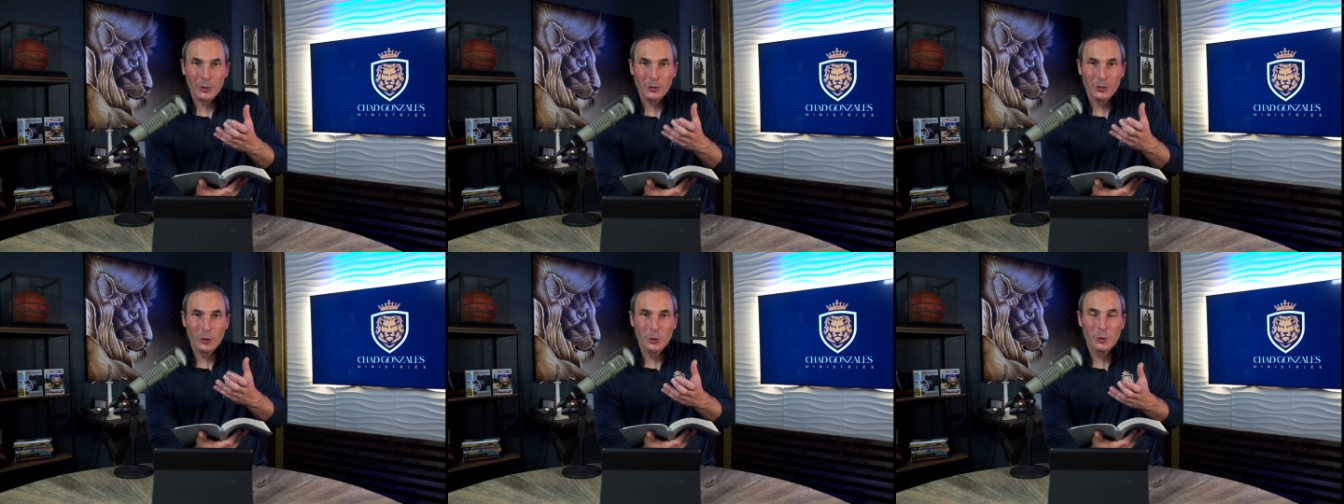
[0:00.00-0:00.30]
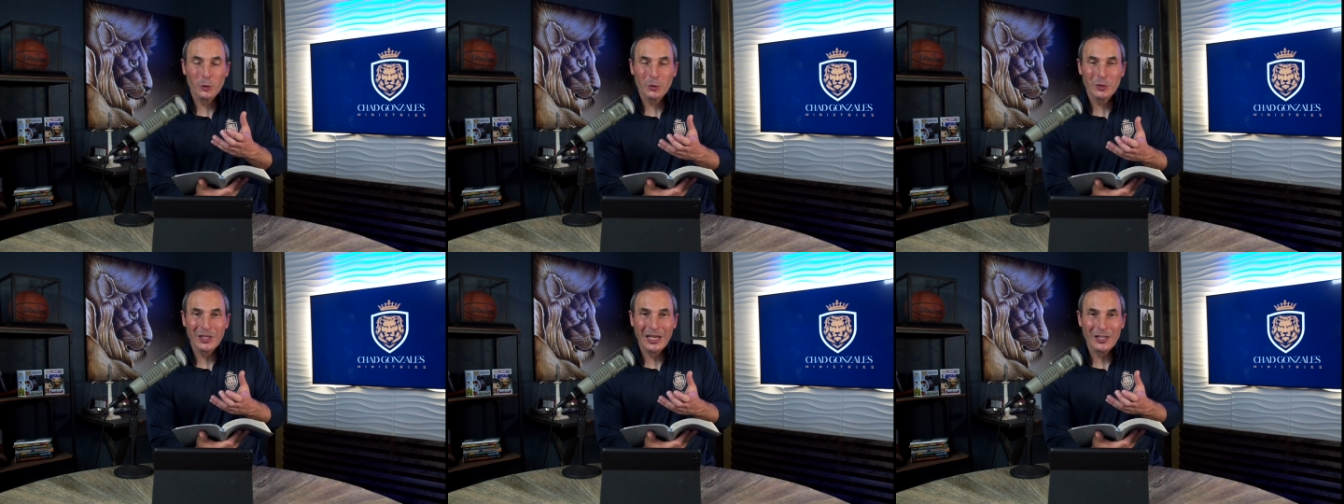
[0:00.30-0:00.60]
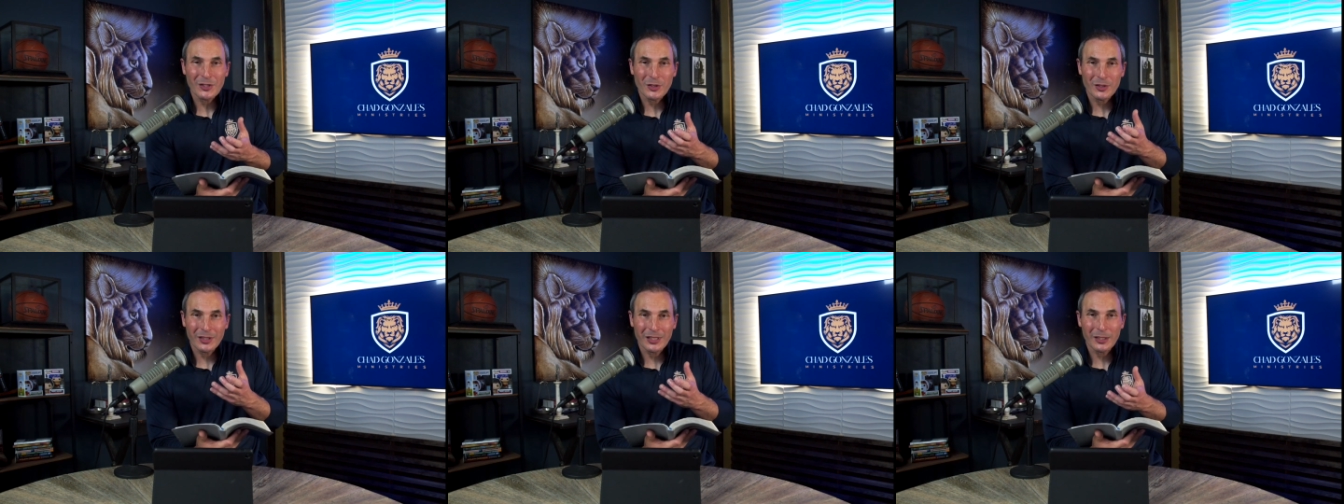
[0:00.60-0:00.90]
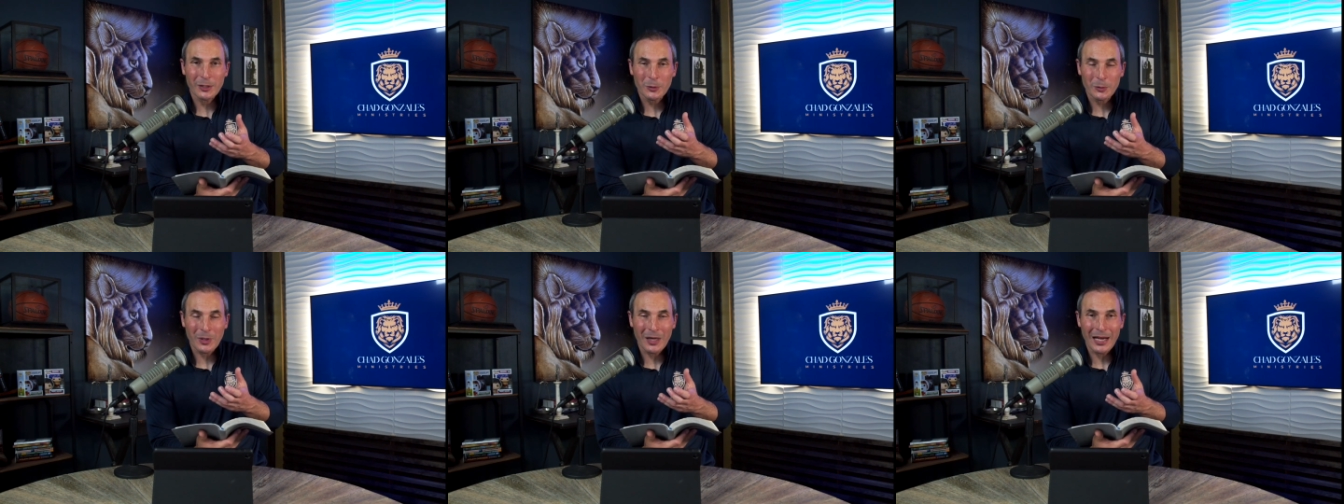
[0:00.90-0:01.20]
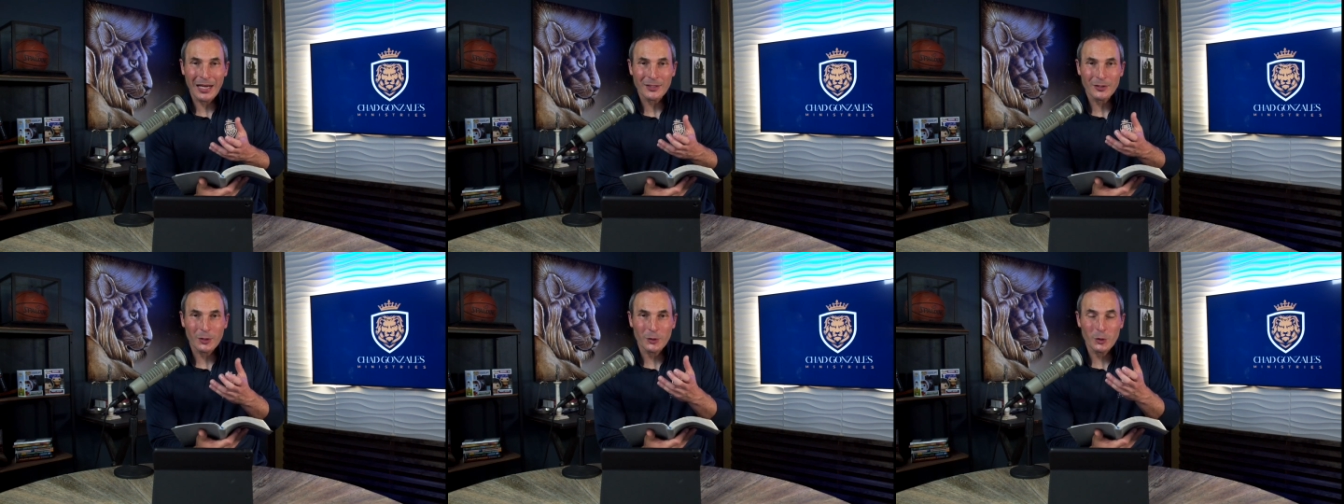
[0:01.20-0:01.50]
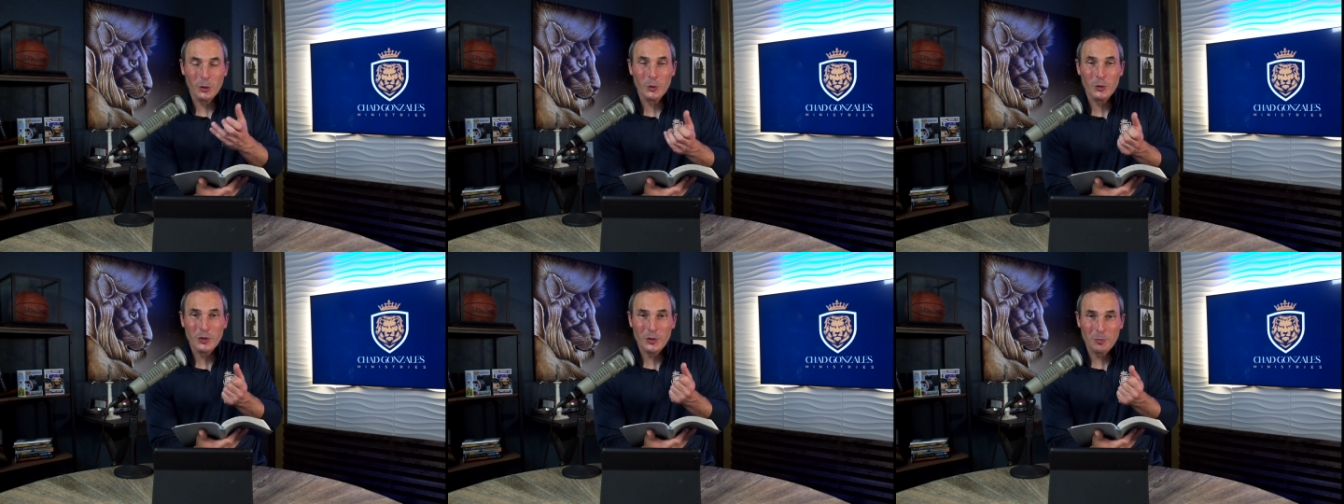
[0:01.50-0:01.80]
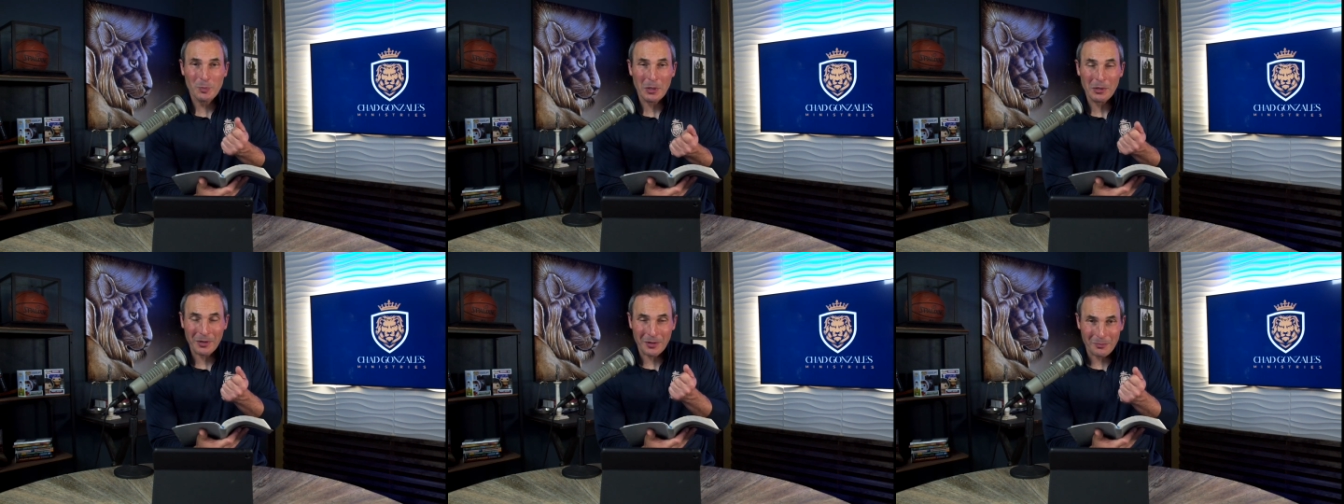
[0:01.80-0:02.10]
new creation in Christ, a new
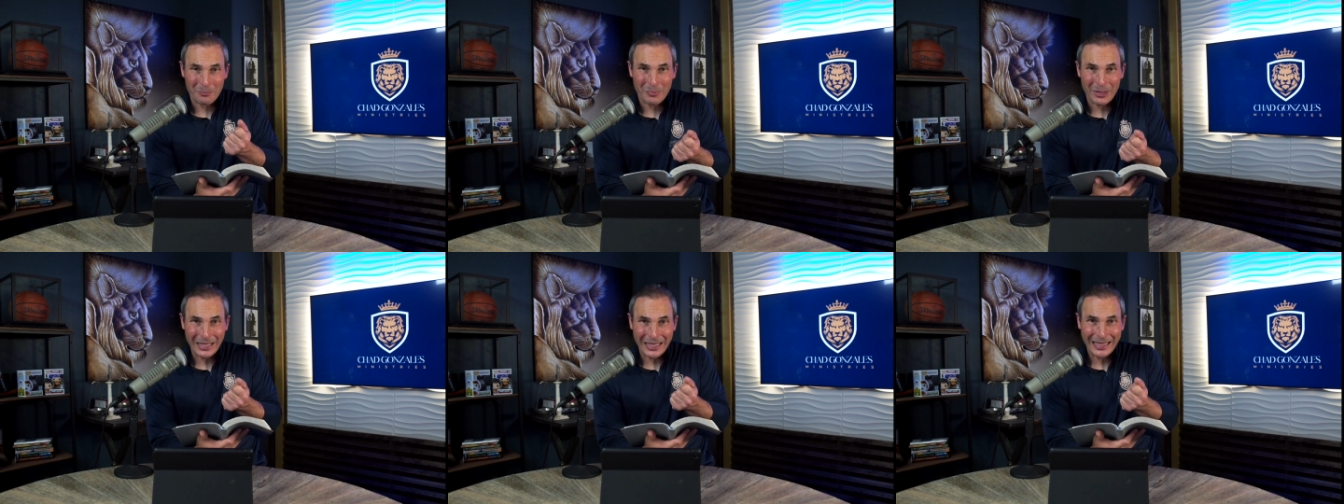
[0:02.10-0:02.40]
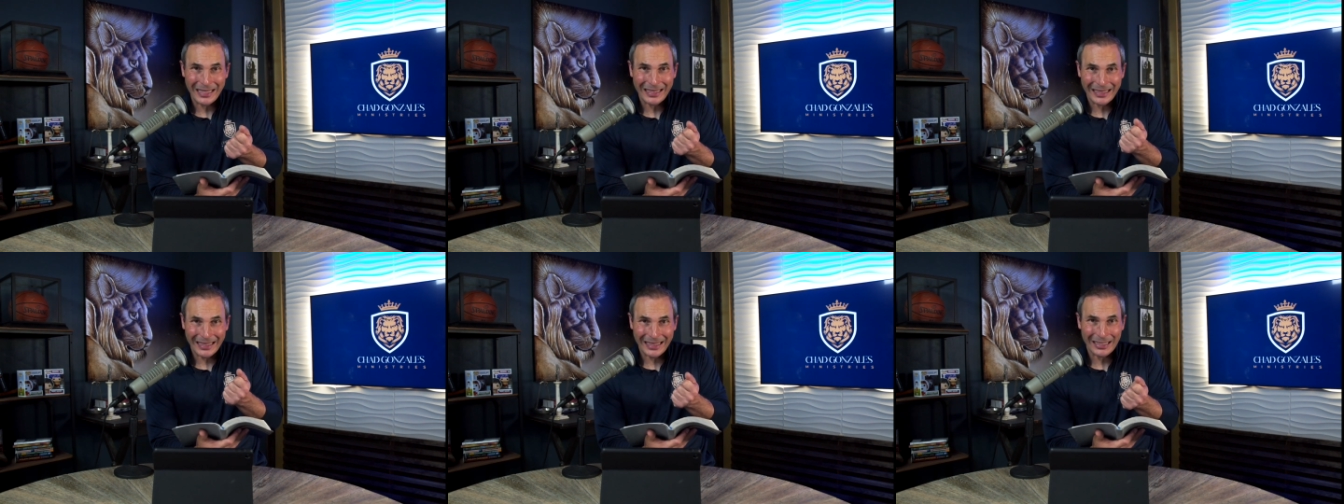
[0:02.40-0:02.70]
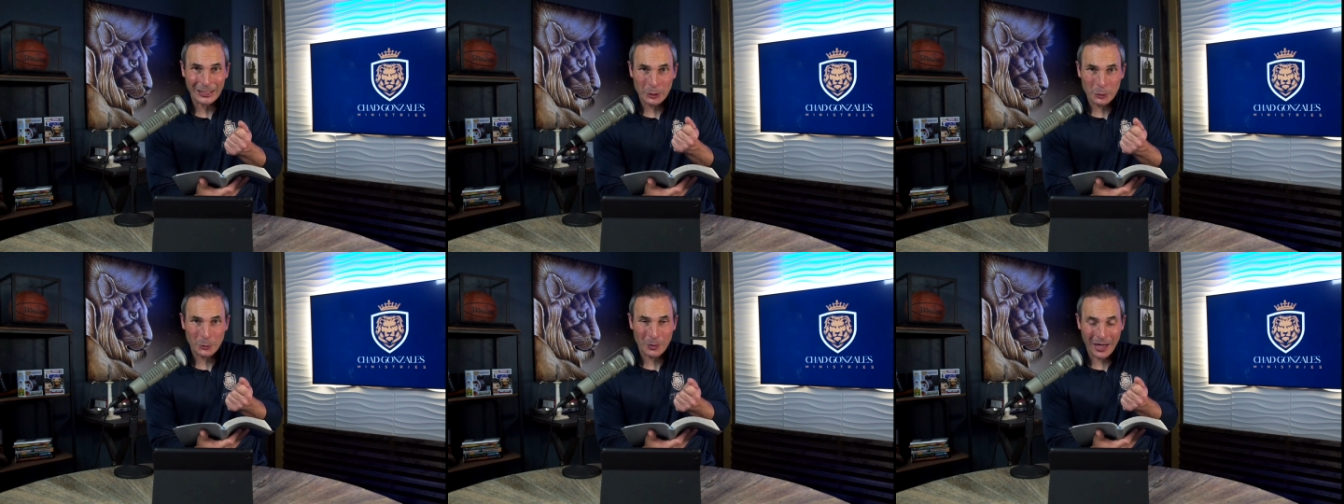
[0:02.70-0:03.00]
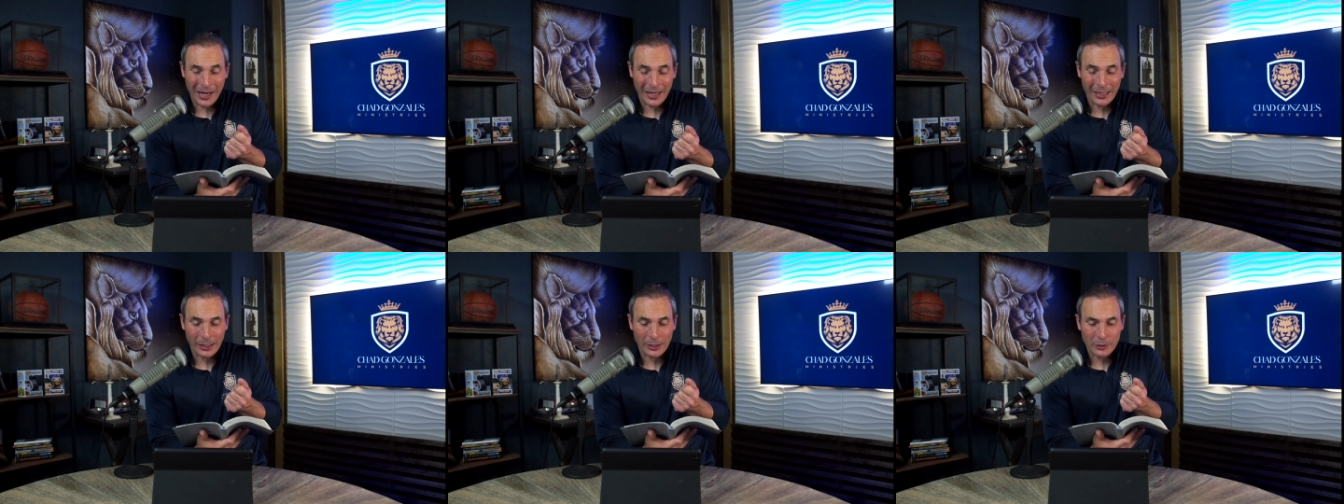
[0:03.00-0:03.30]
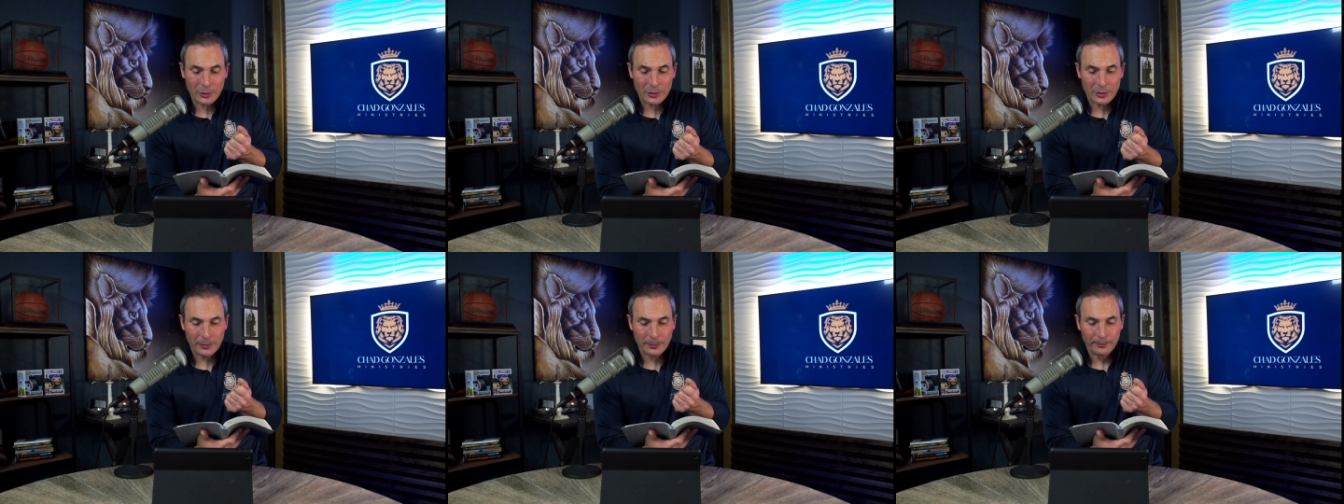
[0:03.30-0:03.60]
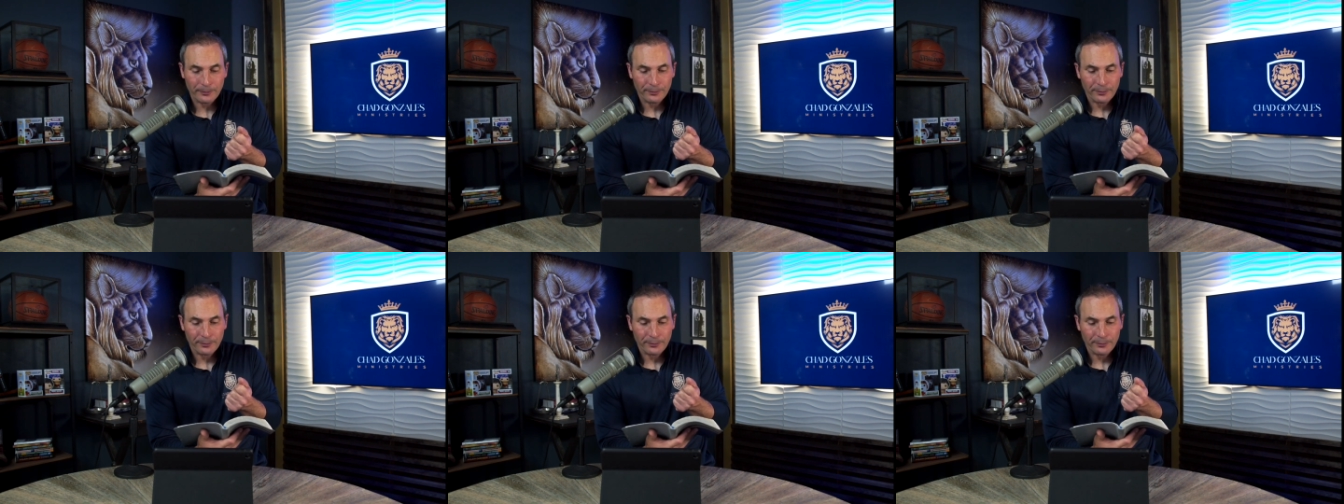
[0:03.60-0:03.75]
spirit being in Christ,